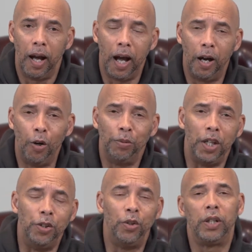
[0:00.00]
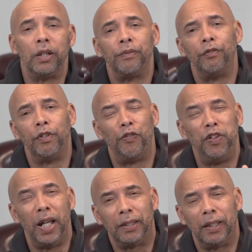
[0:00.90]
I hope that you can
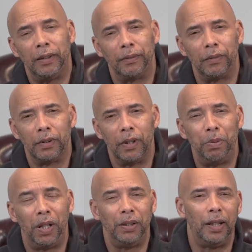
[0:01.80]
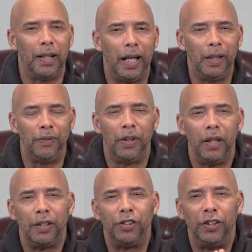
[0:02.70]
reflect upon your life
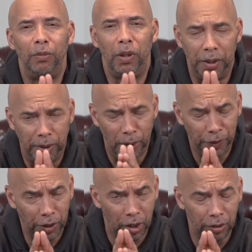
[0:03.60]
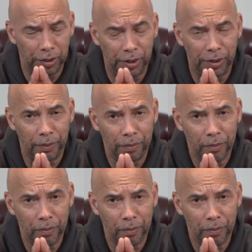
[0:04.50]
and see where difficulties